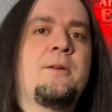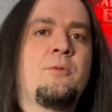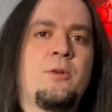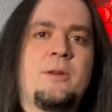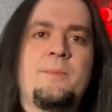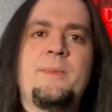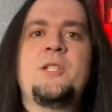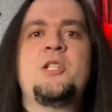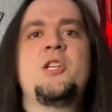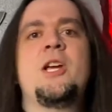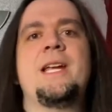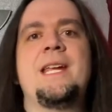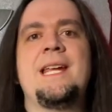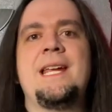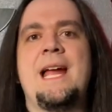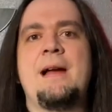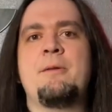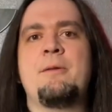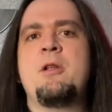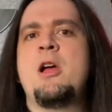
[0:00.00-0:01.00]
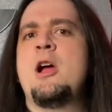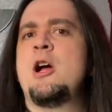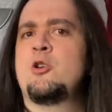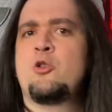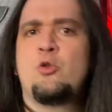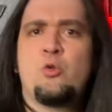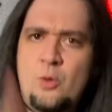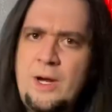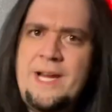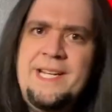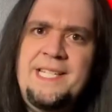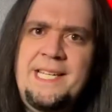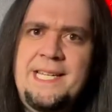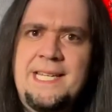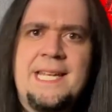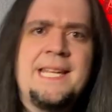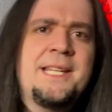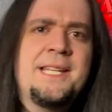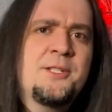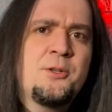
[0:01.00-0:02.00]
we're going to be checking out a crazy
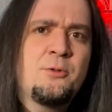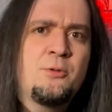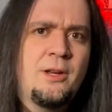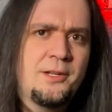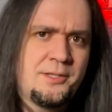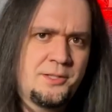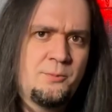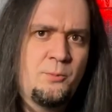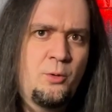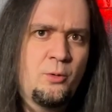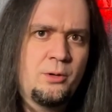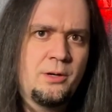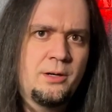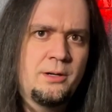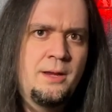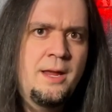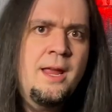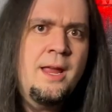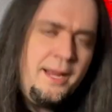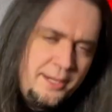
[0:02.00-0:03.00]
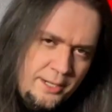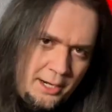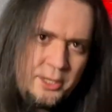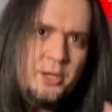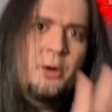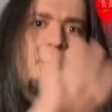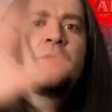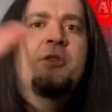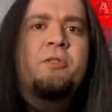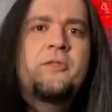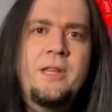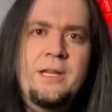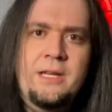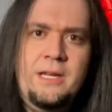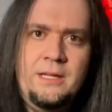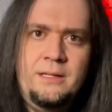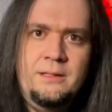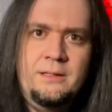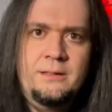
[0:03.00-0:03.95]
Kiesel custom order. Now, I know what you're thinking.